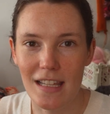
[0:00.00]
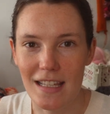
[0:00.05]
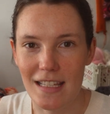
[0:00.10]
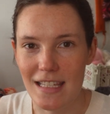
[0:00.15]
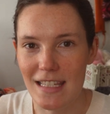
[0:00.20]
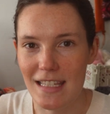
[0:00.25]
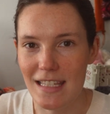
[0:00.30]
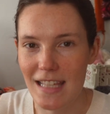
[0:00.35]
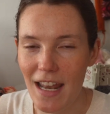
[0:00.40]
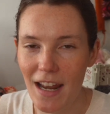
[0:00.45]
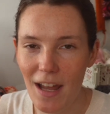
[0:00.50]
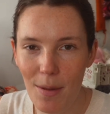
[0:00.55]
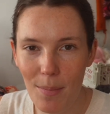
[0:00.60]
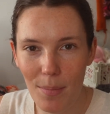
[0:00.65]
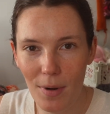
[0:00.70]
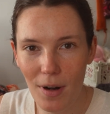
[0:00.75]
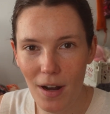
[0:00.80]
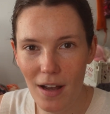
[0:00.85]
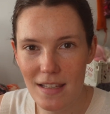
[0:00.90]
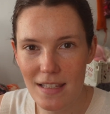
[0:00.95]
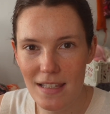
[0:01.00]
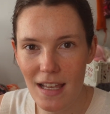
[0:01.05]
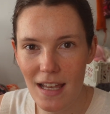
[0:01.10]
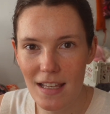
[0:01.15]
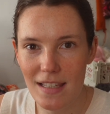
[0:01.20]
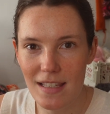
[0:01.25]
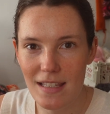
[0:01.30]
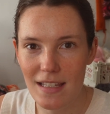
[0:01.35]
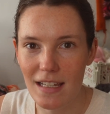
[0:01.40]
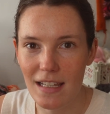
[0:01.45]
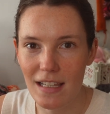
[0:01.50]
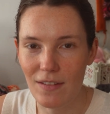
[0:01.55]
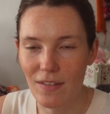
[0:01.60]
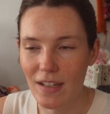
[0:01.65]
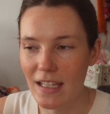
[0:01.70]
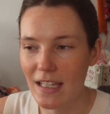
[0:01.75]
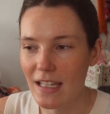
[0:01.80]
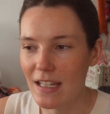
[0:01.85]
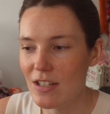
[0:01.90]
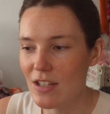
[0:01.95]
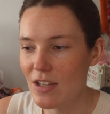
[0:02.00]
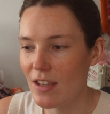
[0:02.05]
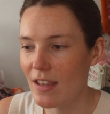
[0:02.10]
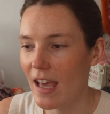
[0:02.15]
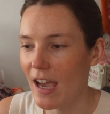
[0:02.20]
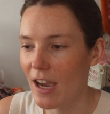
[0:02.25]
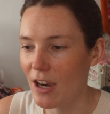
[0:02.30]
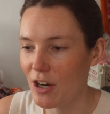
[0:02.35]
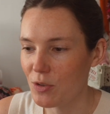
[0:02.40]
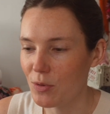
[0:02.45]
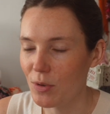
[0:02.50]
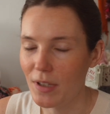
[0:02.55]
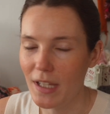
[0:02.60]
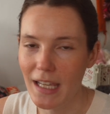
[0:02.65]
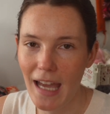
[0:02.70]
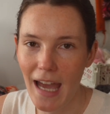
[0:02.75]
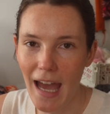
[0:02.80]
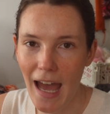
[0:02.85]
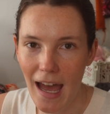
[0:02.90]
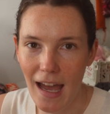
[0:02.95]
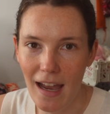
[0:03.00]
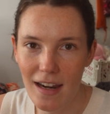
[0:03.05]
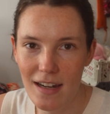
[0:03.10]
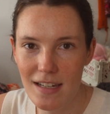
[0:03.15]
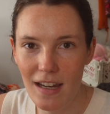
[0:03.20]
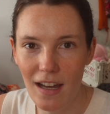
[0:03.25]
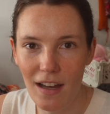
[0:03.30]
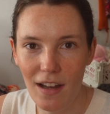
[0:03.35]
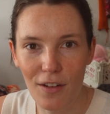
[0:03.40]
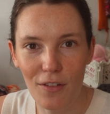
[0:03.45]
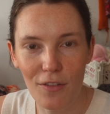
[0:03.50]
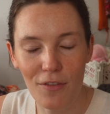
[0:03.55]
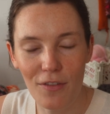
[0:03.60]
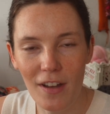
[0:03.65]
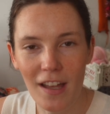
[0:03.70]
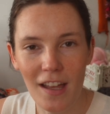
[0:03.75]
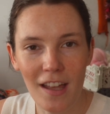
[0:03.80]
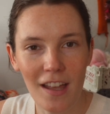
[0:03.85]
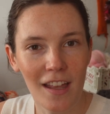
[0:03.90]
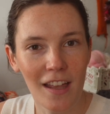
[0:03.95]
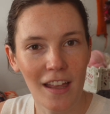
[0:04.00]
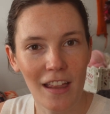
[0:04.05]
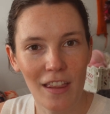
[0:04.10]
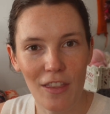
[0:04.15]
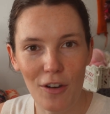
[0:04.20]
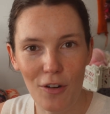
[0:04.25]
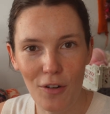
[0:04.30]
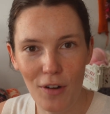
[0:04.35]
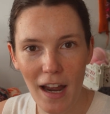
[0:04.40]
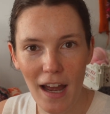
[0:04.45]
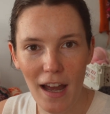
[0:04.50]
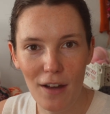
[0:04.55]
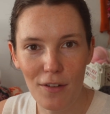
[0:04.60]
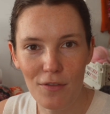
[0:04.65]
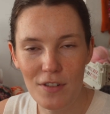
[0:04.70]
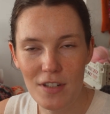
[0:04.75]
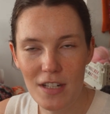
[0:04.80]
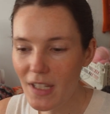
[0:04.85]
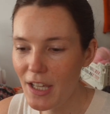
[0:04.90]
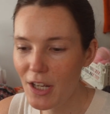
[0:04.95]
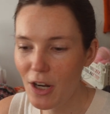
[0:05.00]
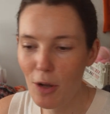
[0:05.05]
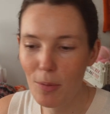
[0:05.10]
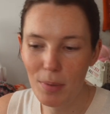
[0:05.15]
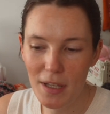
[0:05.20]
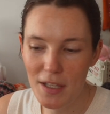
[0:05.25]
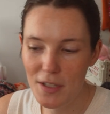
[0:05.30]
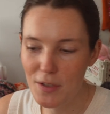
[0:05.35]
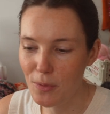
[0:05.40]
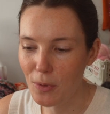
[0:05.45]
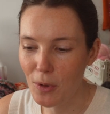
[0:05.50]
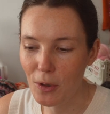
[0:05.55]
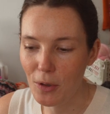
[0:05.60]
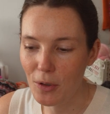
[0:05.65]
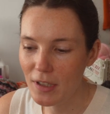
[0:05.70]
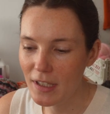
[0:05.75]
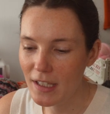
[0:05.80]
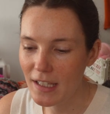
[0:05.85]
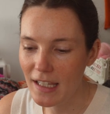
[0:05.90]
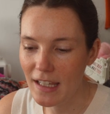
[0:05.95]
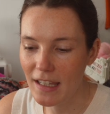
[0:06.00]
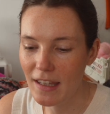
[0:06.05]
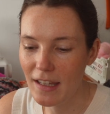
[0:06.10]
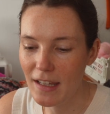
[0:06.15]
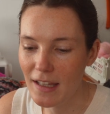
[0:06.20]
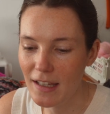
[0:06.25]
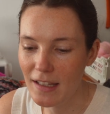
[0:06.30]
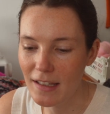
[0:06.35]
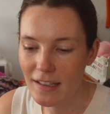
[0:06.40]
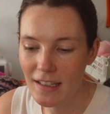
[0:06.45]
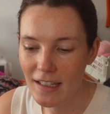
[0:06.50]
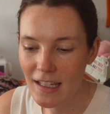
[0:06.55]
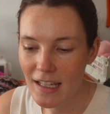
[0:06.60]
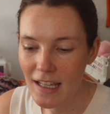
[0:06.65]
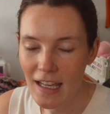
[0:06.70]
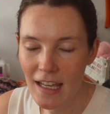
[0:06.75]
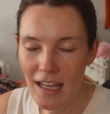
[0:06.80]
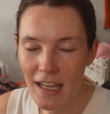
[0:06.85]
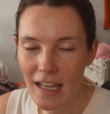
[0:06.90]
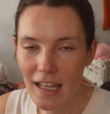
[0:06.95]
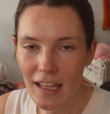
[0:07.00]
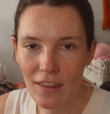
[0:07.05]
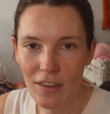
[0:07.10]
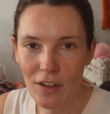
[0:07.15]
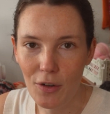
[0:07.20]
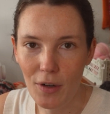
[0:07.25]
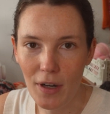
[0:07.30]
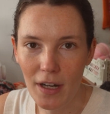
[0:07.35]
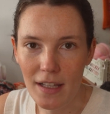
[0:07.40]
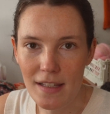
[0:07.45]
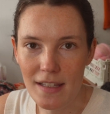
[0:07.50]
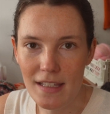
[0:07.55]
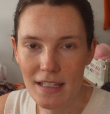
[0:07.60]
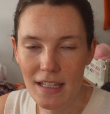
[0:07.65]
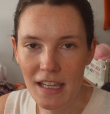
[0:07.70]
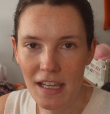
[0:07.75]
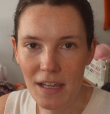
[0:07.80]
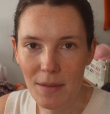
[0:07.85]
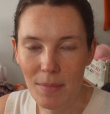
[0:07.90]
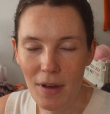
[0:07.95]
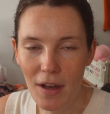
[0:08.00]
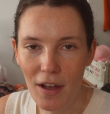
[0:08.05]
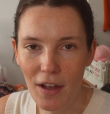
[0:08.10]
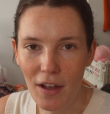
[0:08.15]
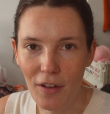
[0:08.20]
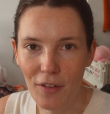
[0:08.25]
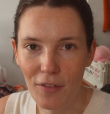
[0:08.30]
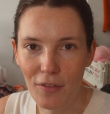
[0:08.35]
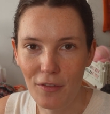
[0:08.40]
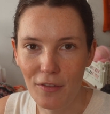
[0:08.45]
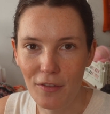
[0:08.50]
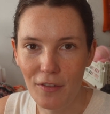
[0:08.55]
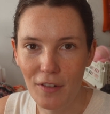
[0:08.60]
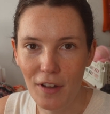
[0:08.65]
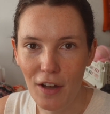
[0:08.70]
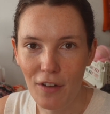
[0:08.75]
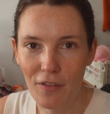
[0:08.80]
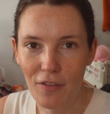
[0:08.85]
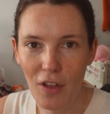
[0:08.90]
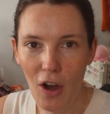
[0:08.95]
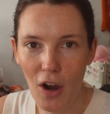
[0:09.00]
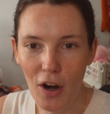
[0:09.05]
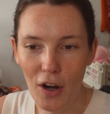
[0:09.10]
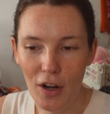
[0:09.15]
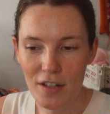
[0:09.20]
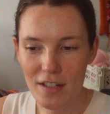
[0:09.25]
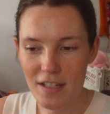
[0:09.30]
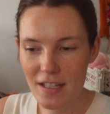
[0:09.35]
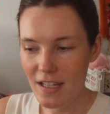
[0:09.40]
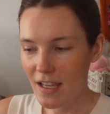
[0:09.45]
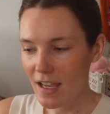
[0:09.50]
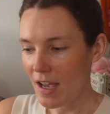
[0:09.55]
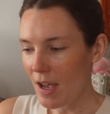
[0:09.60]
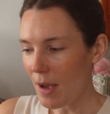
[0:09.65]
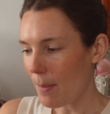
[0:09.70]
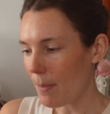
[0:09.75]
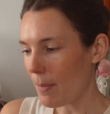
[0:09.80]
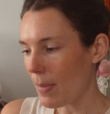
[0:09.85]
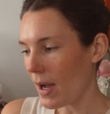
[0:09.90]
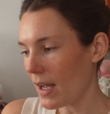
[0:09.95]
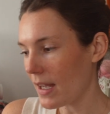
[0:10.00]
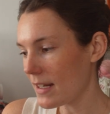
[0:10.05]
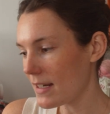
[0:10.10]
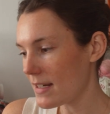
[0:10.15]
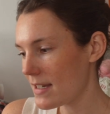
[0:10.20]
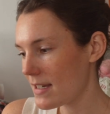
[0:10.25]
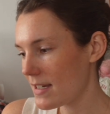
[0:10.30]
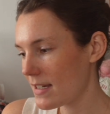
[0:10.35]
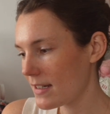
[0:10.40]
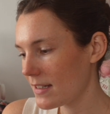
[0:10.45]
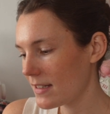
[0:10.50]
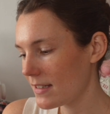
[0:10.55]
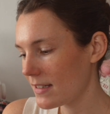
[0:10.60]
the setup process to even get to the actual like act of the craft. It all plays a role in the grand scheme of the art, but